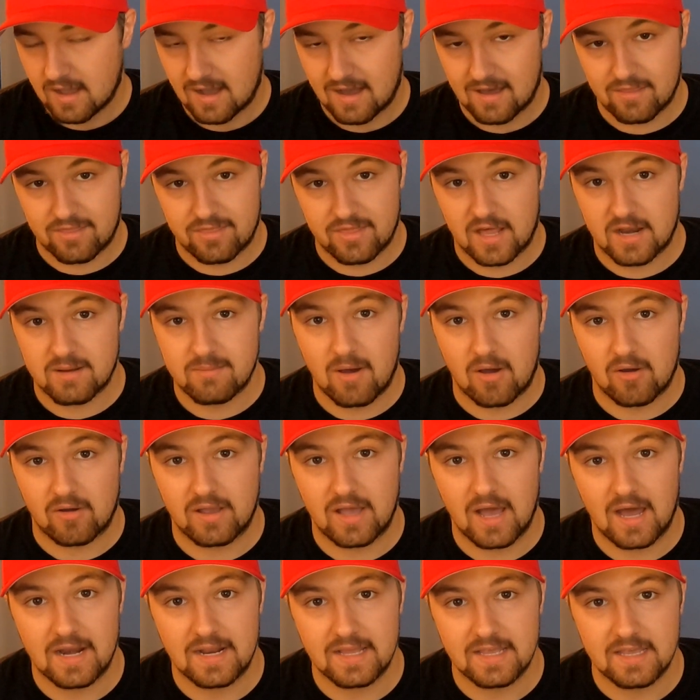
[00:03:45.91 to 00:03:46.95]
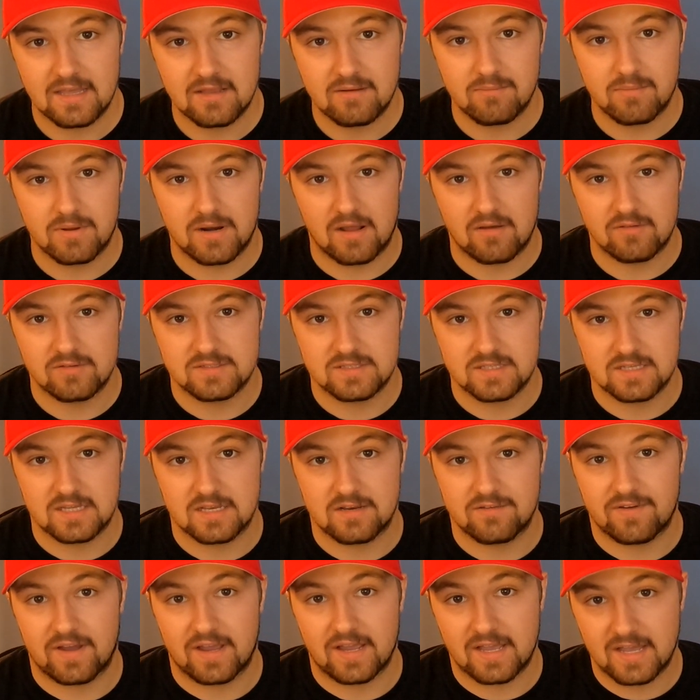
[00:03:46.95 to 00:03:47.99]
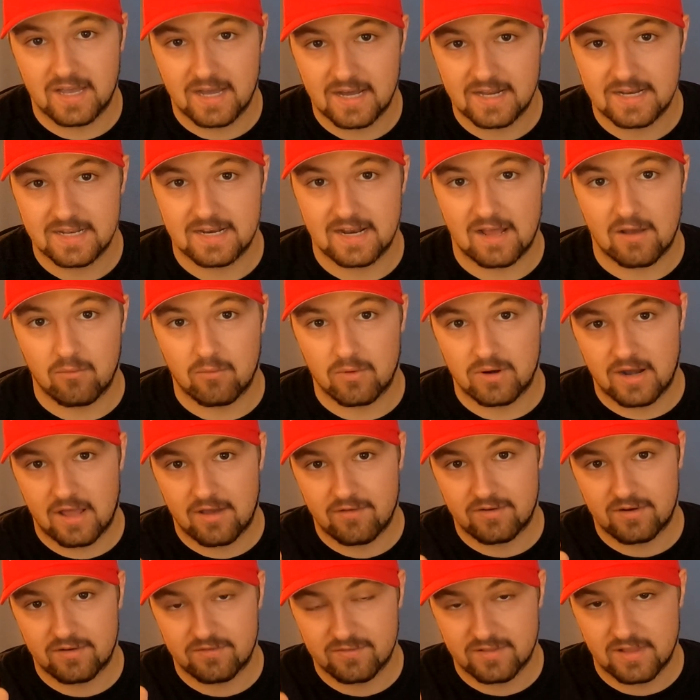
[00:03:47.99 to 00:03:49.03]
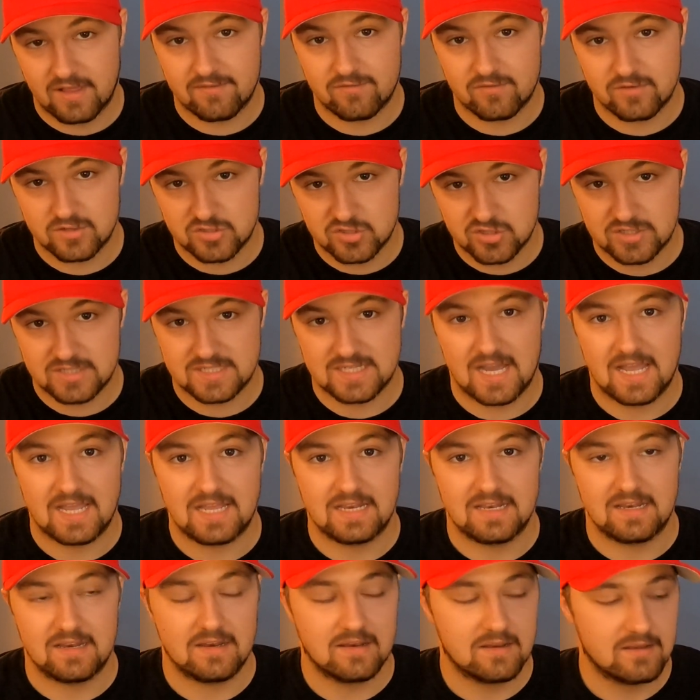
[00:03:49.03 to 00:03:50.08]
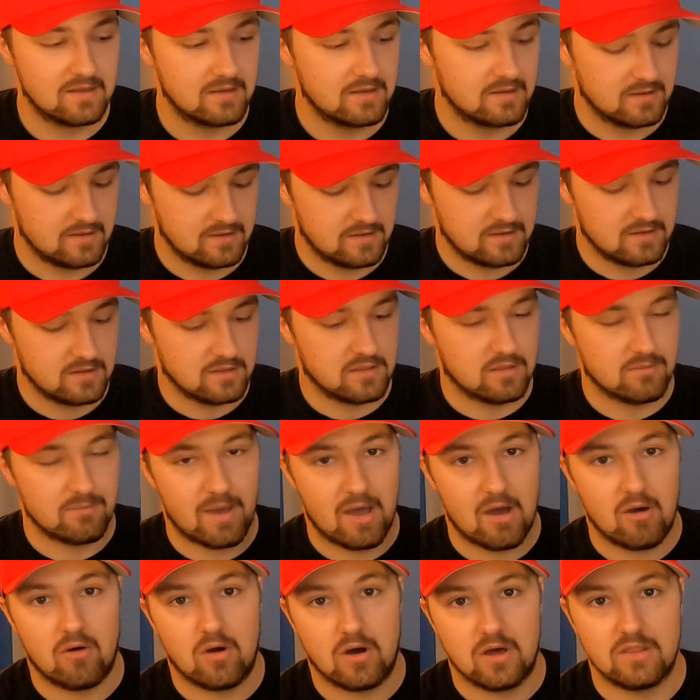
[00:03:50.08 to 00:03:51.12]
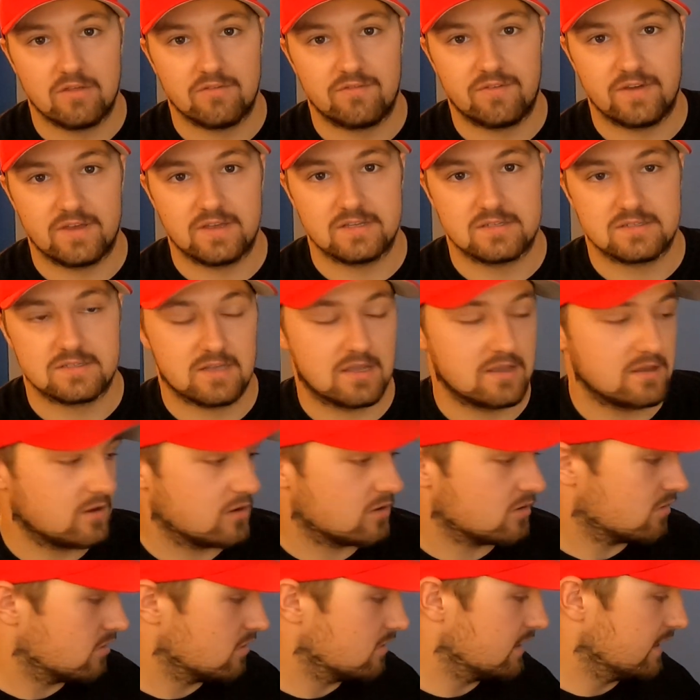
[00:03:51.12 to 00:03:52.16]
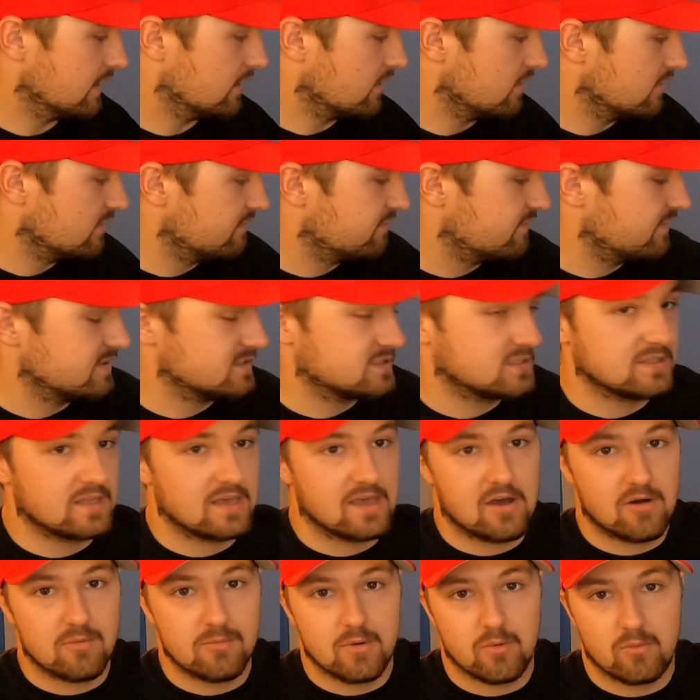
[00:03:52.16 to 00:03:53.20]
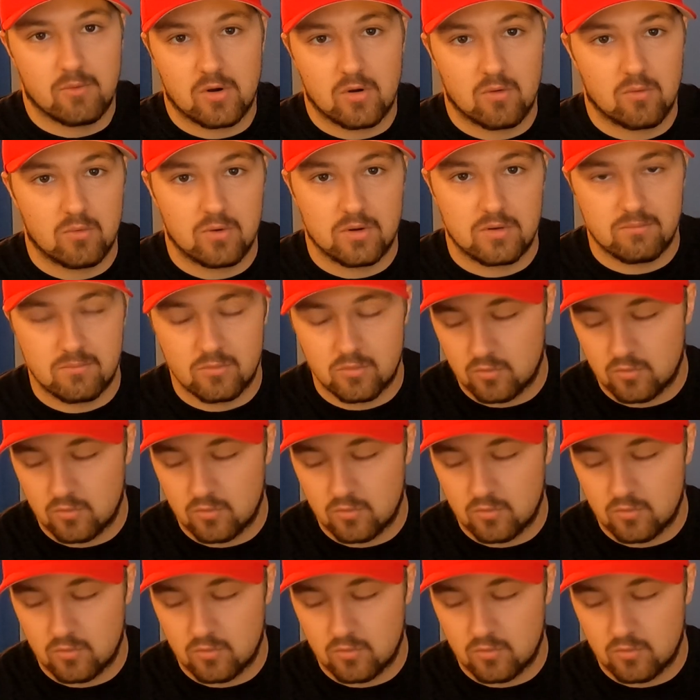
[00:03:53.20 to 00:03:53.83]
I thought about cutting it, but I was thinking if I cut it, I wouldn't have enough leverage to tighten the mount on the face, or like on the face of the helmet where it wouldn't